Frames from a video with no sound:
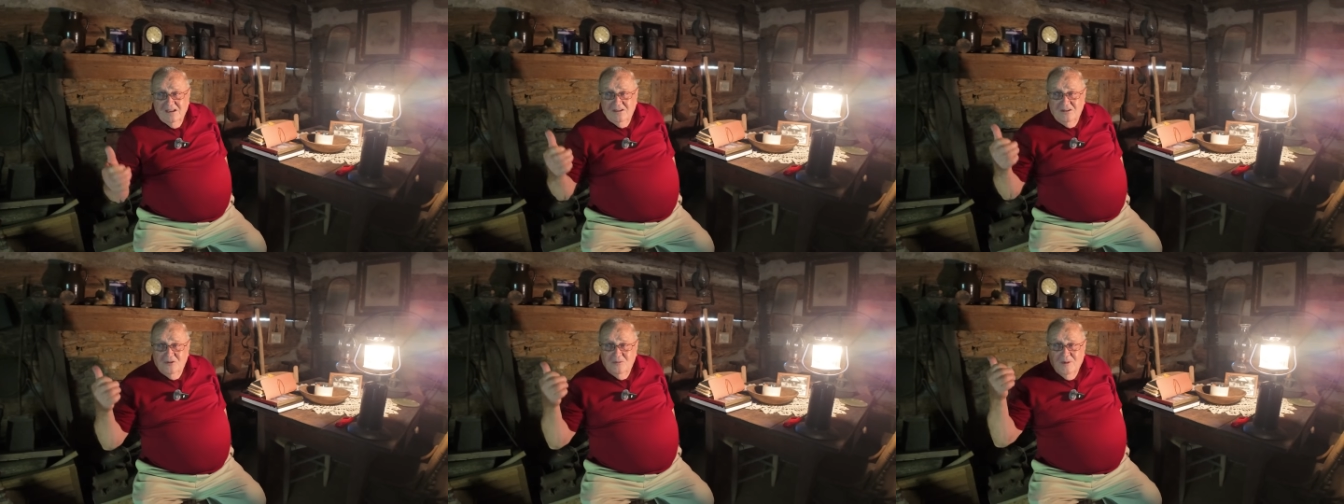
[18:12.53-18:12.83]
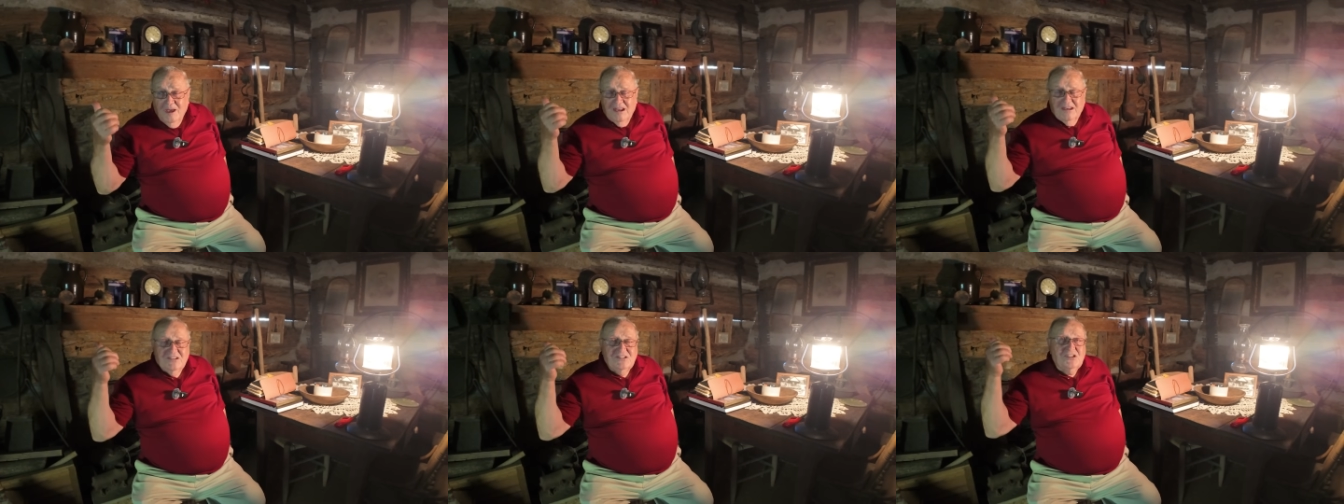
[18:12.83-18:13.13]
You
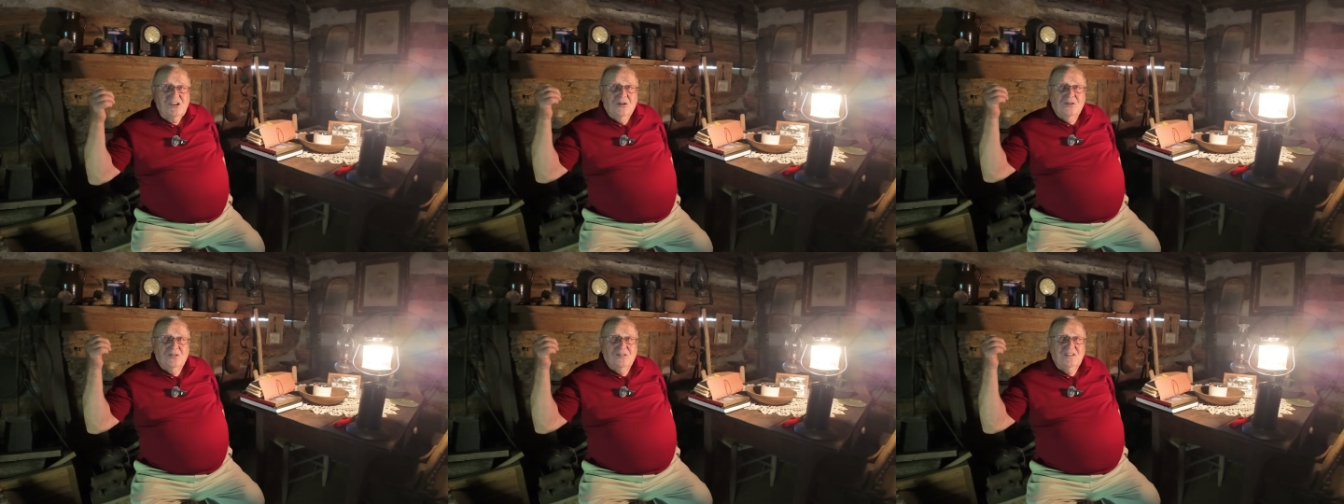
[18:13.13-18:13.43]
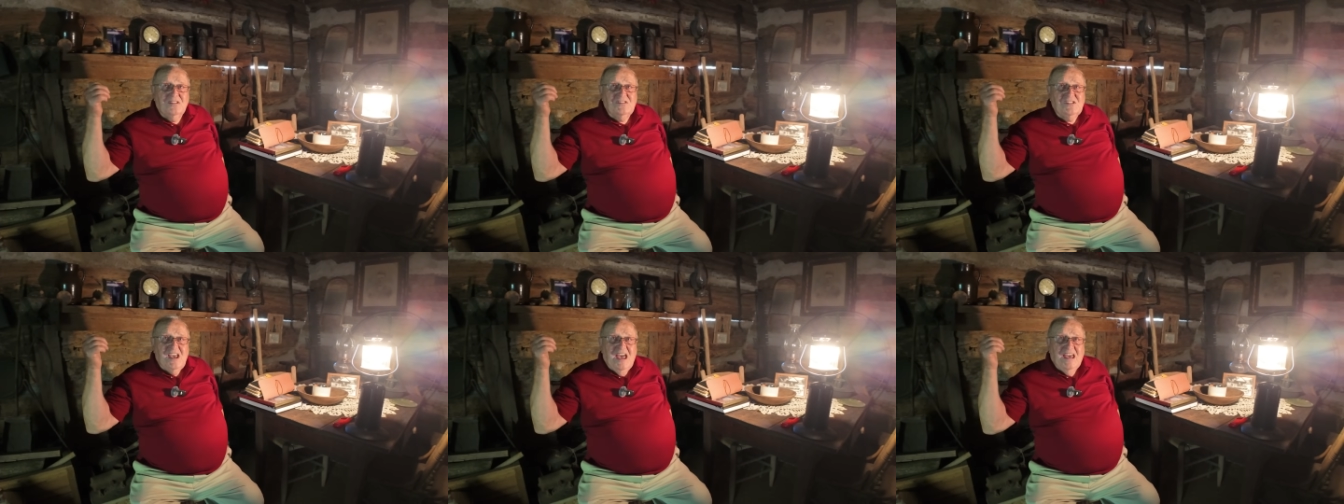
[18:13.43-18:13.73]
might have saw
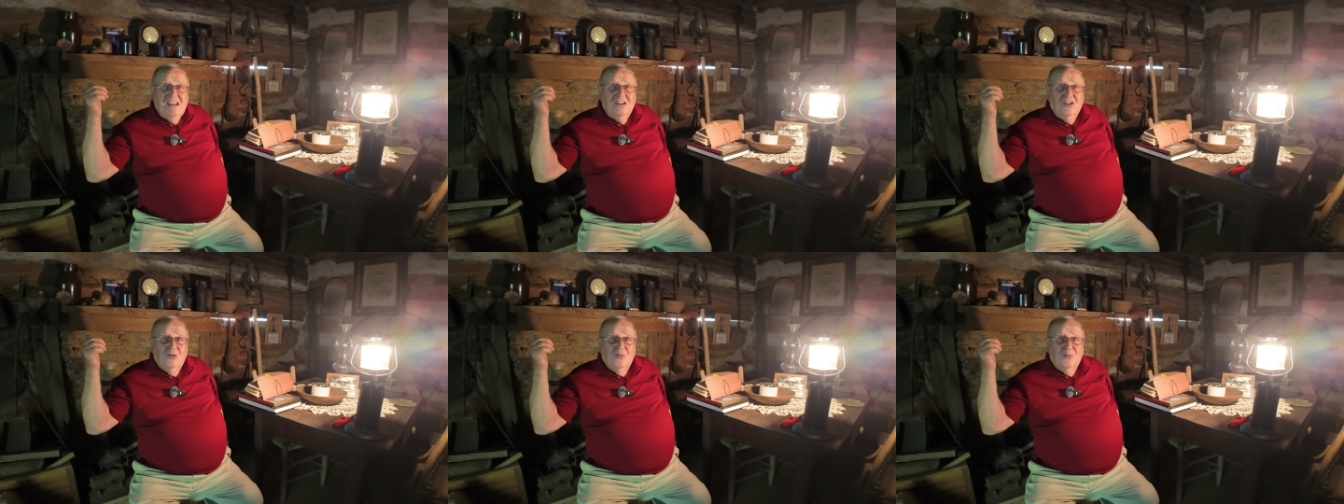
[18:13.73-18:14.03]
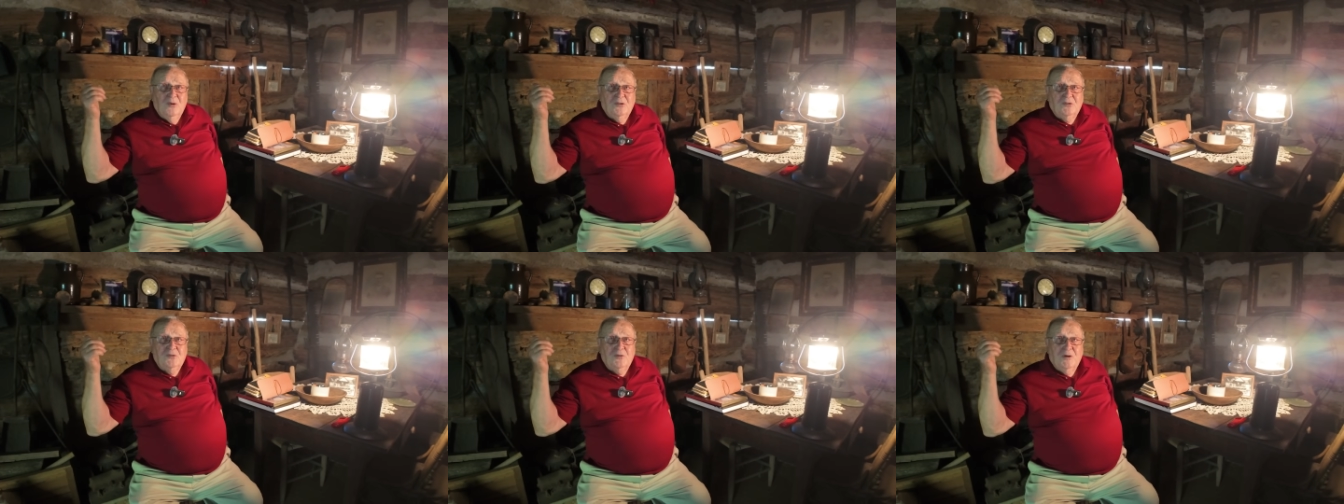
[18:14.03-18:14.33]
the sign on
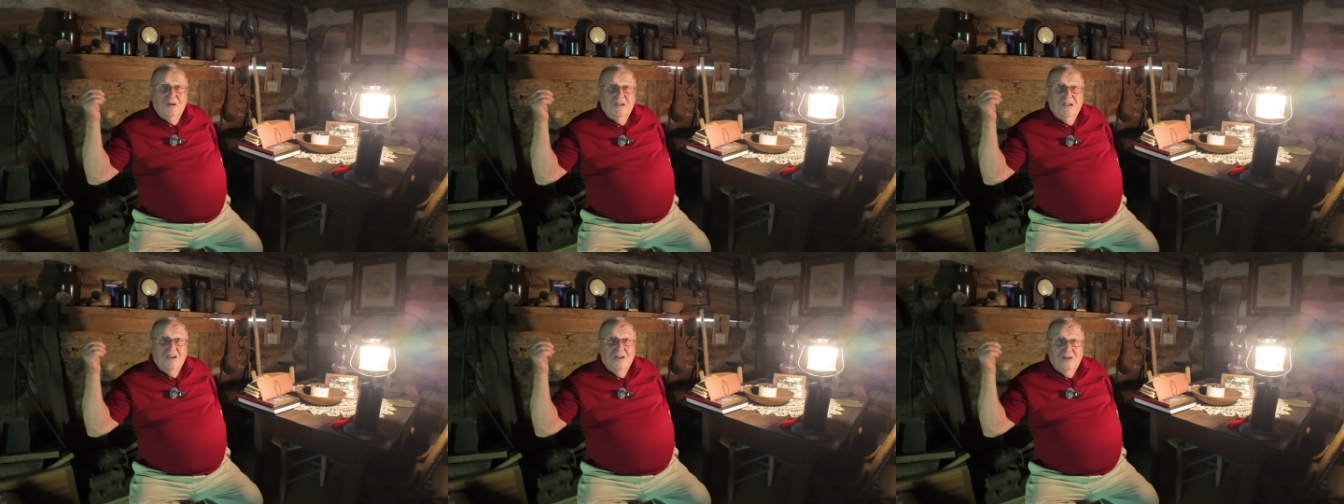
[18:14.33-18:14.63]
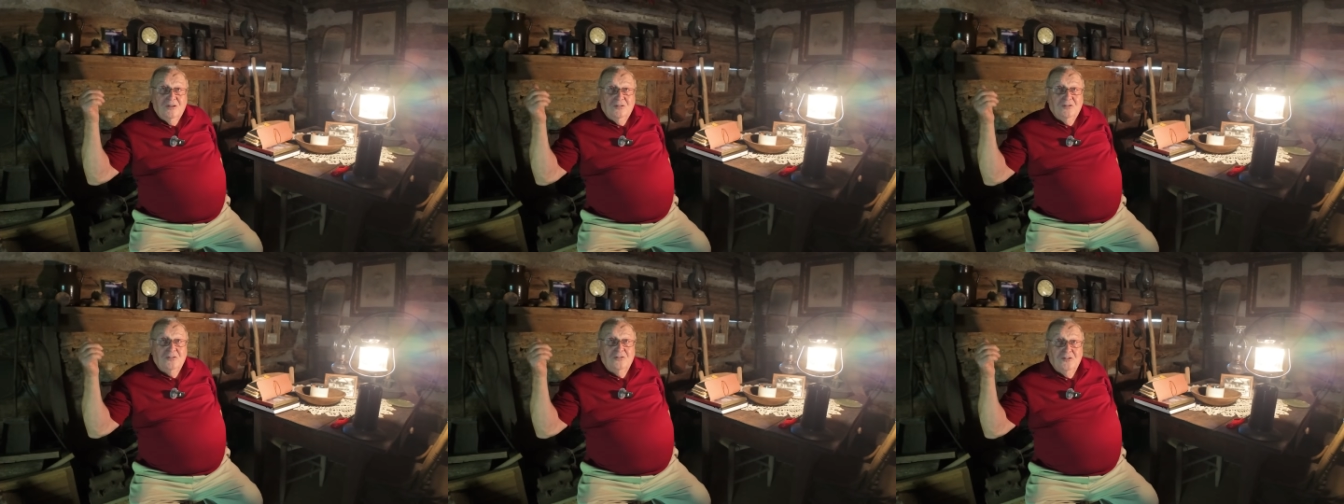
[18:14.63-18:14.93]
my tree,
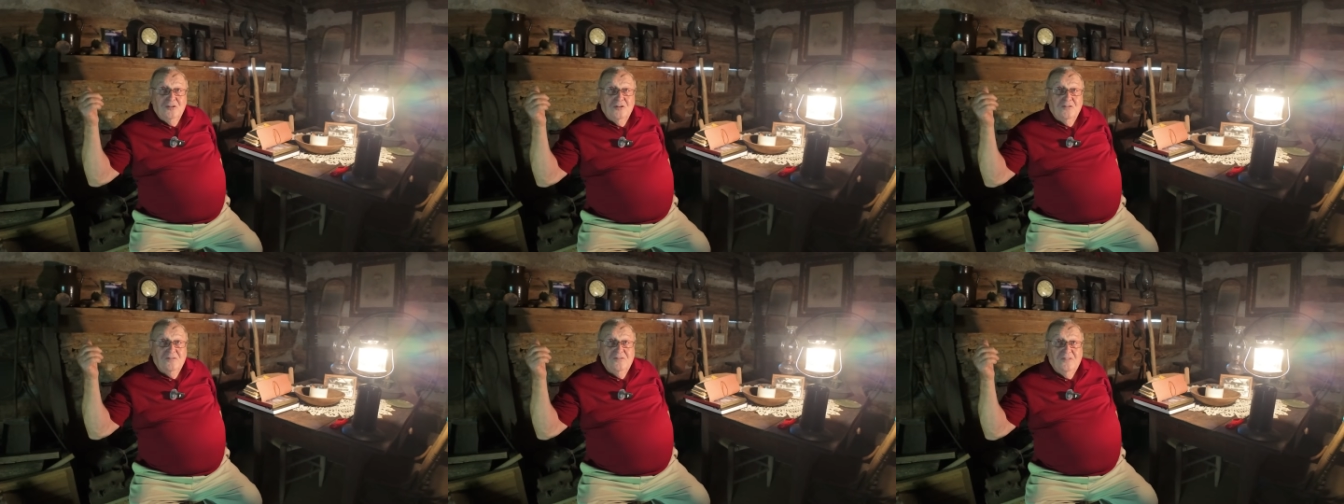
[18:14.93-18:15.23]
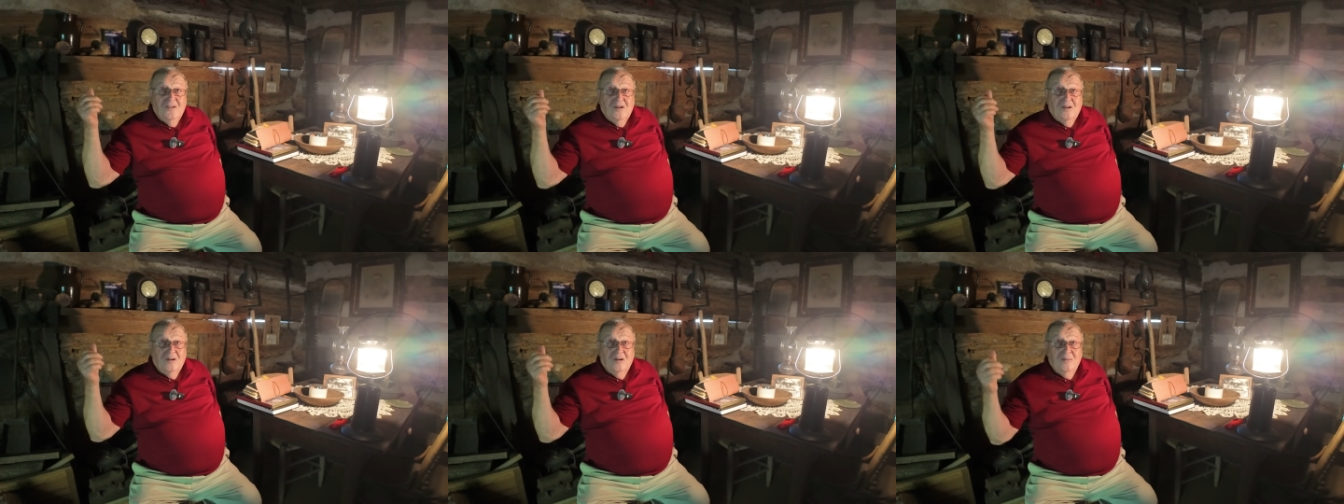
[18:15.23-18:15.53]
100-year
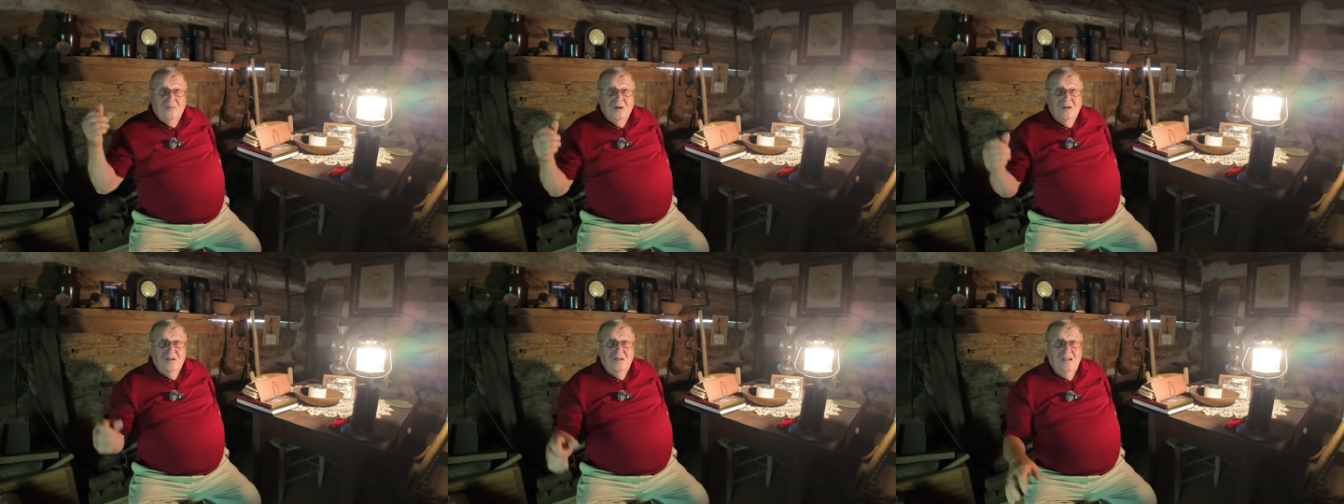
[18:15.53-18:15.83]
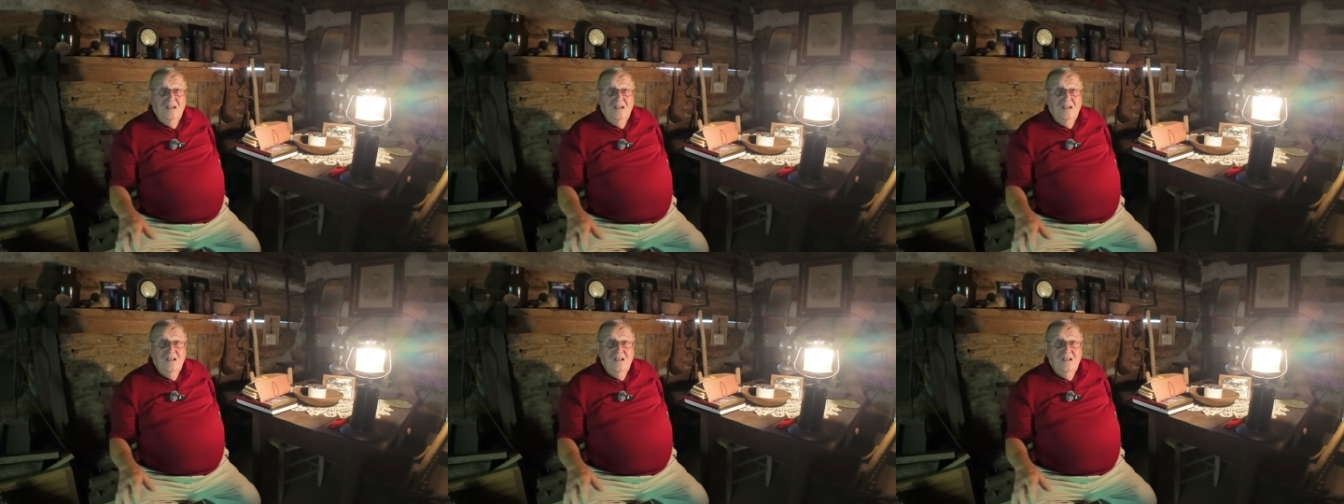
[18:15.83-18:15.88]
farm.